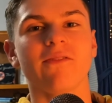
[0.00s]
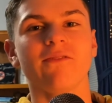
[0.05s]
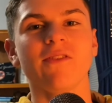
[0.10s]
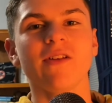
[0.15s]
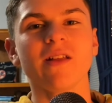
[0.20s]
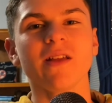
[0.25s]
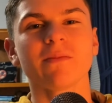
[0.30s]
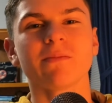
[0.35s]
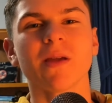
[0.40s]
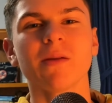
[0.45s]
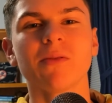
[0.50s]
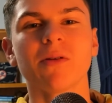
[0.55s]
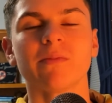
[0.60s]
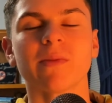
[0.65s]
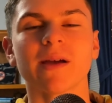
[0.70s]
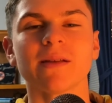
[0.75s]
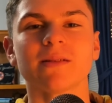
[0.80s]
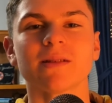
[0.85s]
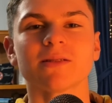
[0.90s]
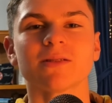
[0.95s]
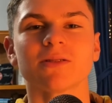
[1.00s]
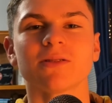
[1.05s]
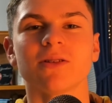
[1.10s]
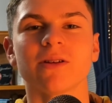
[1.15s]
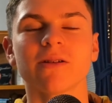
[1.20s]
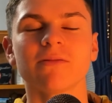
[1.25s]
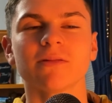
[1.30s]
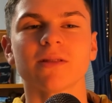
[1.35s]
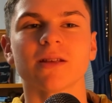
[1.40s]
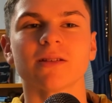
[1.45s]
I feel like people might
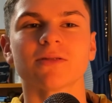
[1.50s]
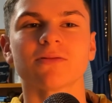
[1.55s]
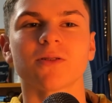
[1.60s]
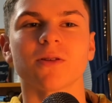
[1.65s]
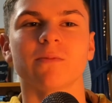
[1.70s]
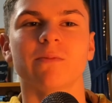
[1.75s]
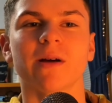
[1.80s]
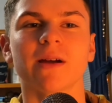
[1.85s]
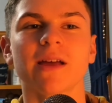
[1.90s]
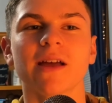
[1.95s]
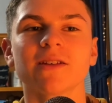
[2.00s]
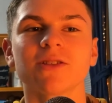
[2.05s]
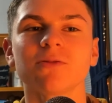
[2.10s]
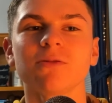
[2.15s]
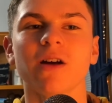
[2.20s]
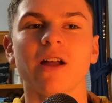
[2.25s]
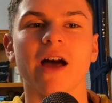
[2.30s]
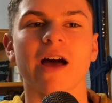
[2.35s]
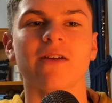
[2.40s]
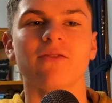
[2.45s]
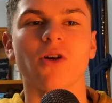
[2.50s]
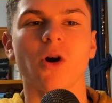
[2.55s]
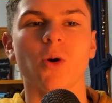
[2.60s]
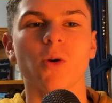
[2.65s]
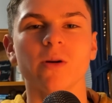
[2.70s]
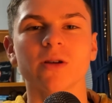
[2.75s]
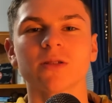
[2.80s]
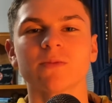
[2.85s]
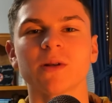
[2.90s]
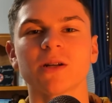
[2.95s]
disagree with this one, but guess what? I've
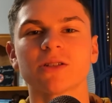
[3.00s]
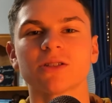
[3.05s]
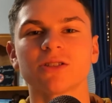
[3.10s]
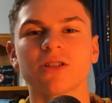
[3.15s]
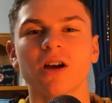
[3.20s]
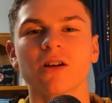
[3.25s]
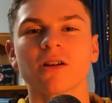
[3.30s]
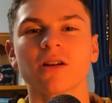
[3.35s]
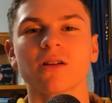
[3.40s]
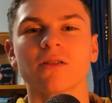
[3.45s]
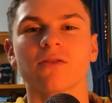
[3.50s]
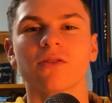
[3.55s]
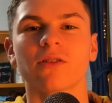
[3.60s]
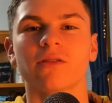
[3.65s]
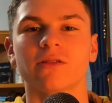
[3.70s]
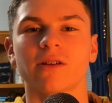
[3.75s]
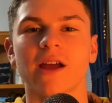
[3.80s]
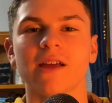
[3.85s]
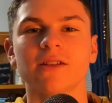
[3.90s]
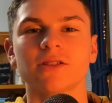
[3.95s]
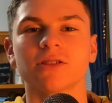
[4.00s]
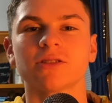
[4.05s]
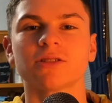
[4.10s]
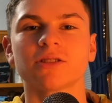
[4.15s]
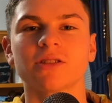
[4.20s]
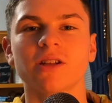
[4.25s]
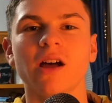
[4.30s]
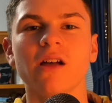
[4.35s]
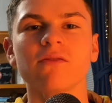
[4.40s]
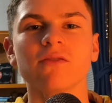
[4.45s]
always been a sucker for
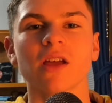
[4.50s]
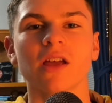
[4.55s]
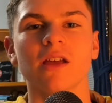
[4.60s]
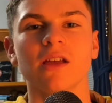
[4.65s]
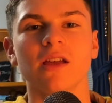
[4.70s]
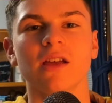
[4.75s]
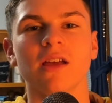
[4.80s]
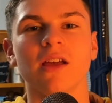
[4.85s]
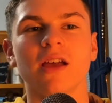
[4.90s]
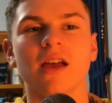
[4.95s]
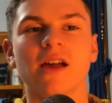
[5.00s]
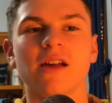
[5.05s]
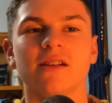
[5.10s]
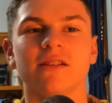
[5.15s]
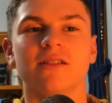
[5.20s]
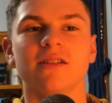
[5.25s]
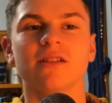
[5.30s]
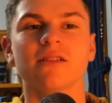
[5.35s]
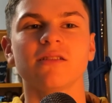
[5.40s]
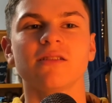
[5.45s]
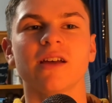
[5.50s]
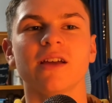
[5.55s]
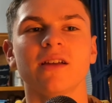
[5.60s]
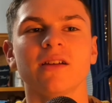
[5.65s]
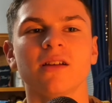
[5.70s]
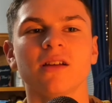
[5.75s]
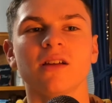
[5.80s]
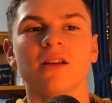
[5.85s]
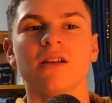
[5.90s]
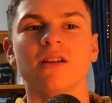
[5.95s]
Ranger stuff until
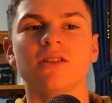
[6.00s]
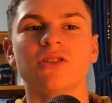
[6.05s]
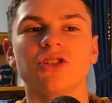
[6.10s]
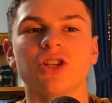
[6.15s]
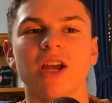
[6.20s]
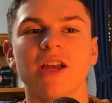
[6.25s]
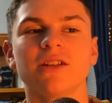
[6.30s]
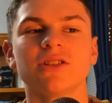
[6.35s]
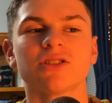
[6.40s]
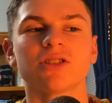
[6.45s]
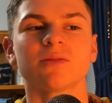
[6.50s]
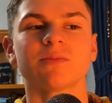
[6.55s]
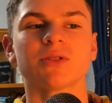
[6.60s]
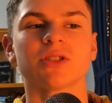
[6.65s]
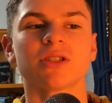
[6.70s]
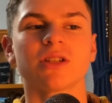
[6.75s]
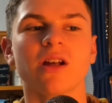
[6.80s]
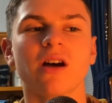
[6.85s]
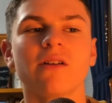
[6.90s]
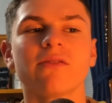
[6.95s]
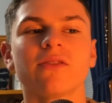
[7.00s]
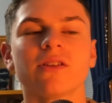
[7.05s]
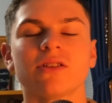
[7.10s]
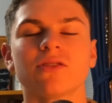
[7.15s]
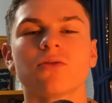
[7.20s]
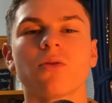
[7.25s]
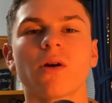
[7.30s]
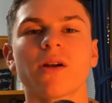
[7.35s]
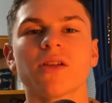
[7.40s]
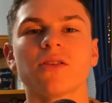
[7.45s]
they change some stuff
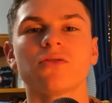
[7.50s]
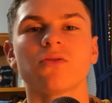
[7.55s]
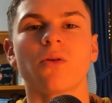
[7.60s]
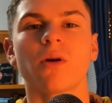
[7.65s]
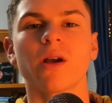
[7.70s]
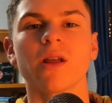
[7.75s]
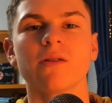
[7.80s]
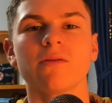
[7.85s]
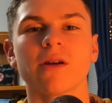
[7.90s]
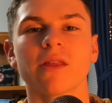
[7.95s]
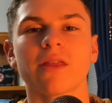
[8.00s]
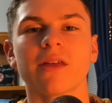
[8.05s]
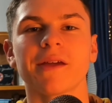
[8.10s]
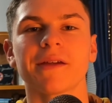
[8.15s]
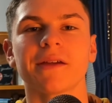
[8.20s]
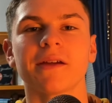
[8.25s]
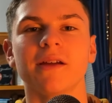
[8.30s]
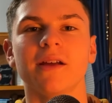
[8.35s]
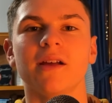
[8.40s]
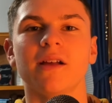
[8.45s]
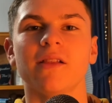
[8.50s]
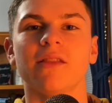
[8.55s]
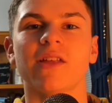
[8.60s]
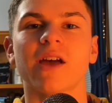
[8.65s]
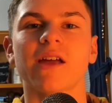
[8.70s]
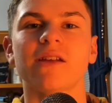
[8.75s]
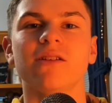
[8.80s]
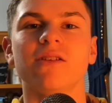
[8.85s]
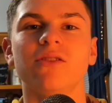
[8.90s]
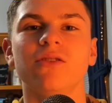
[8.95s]
in 2020 with like
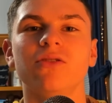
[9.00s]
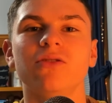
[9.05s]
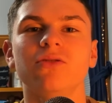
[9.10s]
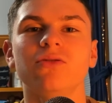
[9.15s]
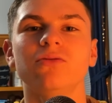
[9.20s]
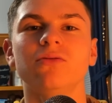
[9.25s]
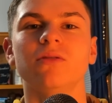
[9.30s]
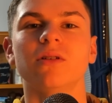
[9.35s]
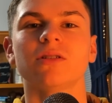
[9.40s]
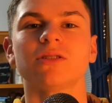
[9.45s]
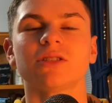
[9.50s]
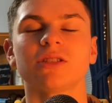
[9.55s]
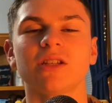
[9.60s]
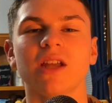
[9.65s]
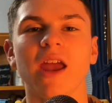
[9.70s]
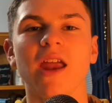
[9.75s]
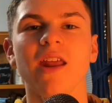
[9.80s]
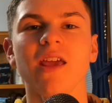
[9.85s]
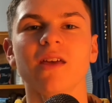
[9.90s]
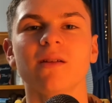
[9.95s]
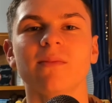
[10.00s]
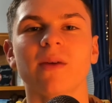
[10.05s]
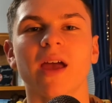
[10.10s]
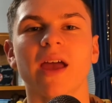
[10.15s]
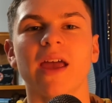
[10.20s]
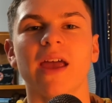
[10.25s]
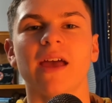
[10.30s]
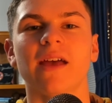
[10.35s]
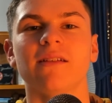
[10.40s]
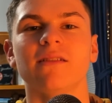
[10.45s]
that new
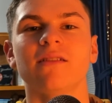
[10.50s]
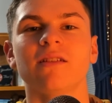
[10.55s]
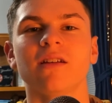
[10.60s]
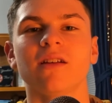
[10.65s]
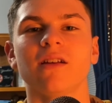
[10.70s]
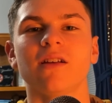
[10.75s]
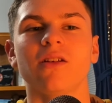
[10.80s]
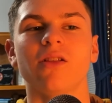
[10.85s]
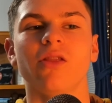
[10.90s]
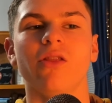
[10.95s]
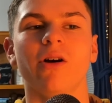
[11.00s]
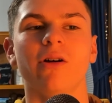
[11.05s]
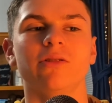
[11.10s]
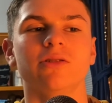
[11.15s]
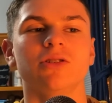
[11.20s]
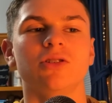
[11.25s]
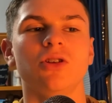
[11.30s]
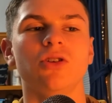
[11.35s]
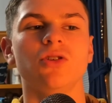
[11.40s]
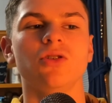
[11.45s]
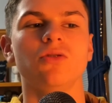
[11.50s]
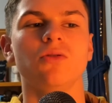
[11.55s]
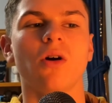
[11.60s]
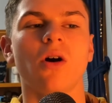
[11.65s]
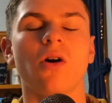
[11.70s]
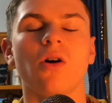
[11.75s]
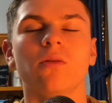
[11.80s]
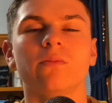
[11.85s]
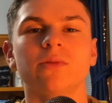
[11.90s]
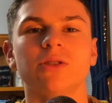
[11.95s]
stadium and those
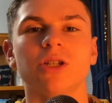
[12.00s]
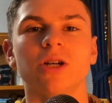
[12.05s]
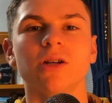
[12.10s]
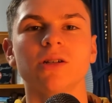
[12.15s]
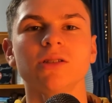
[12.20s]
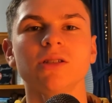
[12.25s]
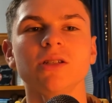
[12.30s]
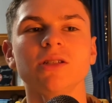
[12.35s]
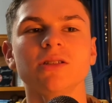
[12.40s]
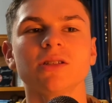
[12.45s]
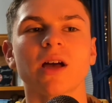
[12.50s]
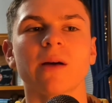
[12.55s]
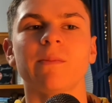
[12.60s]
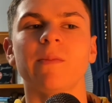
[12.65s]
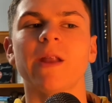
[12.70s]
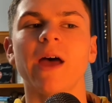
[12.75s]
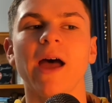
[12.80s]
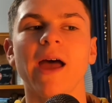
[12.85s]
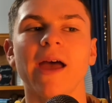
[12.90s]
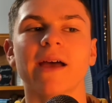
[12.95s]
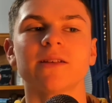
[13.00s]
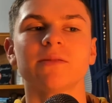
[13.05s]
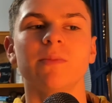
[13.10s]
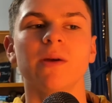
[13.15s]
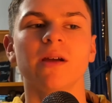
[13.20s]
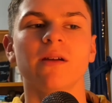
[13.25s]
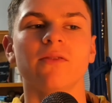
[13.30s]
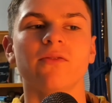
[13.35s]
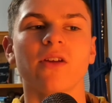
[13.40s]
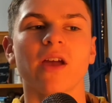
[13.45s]
new home jerseys. I'm not
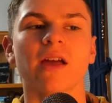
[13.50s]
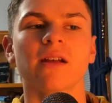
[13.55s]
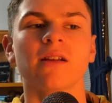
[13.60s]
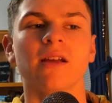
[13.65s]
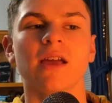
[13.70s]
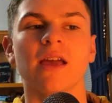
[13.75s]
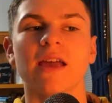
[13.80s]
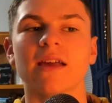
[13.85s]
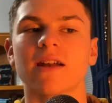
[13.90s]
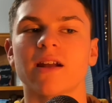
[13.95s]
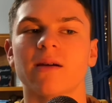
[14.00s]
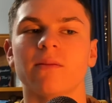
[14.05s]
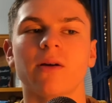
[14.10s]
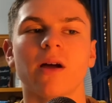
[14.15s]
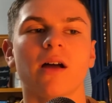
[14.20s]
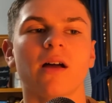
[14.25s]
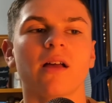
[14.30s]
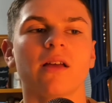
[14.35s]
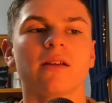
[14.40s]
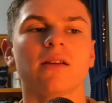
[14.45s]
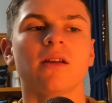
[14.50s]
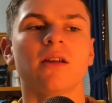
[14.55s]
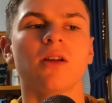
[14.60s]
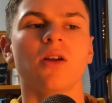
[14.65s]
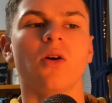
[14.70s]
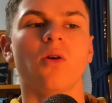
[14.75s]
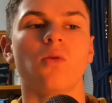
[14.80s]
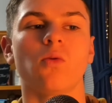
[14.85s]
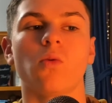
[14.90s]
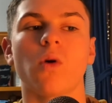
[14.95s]
as big a fan, and I'm like
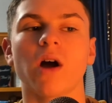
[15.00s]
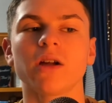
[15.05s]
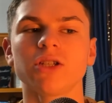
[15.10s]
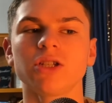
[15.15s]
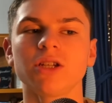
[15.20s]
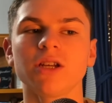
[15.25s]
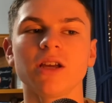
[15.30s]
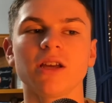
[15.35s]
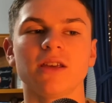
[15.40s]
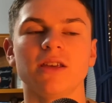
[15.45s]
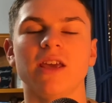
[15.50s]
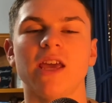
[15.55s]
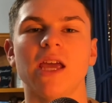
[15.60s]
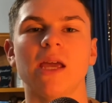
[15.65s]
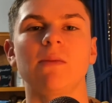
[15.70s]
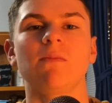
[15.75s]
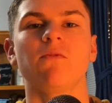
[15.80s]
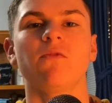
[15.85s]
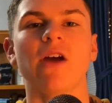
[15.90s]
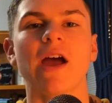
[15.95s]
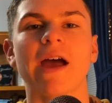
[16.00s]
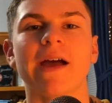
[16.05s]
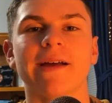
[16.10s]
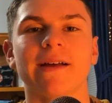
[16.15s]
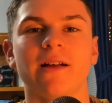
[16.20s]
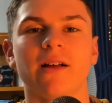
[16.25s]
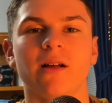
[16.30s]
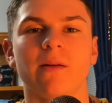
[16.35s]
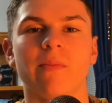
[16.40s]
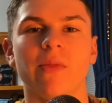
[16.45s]
watching a game
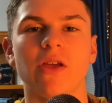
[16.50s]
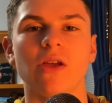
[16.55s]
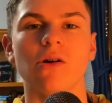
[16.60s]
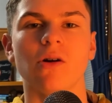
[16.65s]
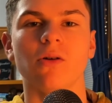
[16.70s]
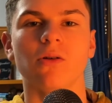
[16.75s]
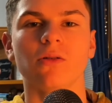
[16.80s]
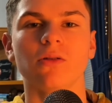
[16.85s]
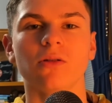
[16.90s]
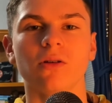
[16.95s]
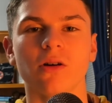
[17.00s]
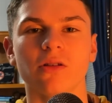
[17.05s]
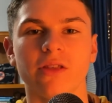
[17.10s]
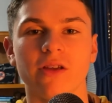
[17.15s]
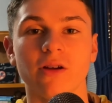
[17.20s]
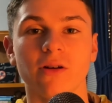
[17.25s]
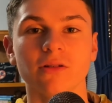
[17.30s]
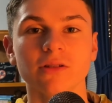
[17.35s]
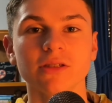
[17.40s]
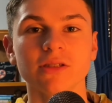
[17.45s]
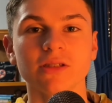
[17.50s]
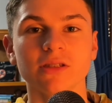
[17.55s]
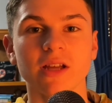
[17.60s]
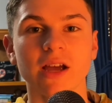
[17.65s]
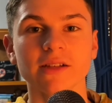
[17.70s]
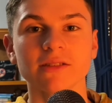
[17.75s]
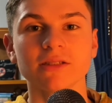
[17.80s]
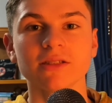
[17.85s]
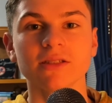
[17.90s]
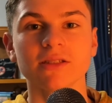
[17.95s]
at um the the old
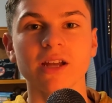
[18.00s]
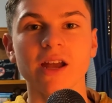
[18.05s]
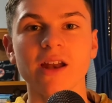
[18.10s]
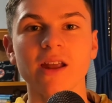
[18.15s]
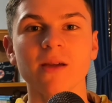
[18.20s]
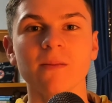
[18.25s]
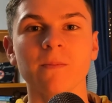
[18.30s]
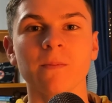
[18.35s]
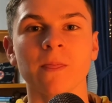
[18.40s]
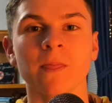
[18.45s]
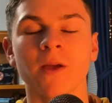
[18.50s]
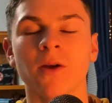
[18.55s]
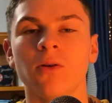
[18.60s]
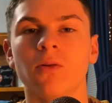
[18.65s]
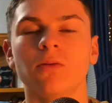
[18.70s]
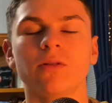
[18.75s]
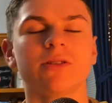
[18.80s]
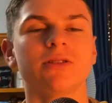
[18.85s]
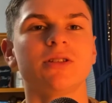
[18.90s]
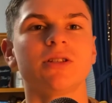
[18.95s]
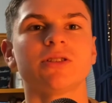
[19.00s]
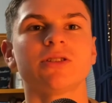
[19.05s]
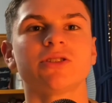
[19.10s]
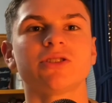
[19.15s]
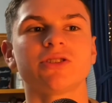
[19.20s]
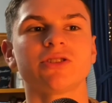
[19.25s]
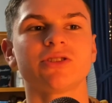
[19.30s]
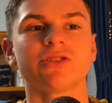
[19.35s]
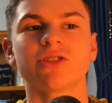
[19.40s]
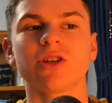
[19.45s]
Texas Stadium was
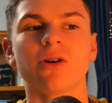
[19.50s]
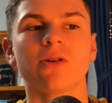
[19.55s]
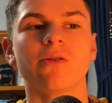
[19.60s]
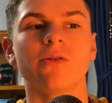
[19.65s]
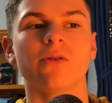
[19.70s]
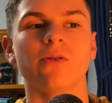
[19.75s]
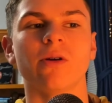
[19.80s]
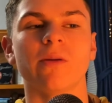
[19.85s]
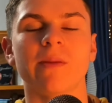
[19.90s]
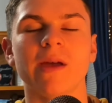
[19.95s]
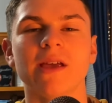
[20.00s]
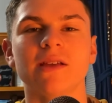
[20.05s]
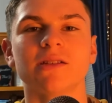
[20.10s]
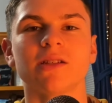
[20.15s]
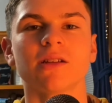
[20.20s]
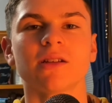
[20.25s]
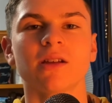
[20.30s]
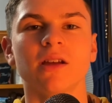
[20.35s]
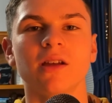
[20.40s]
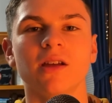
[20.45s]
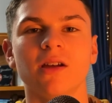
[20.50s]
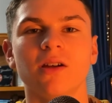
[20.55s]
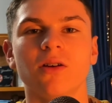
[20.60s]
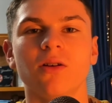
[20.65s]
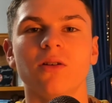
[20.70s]
just so amazing.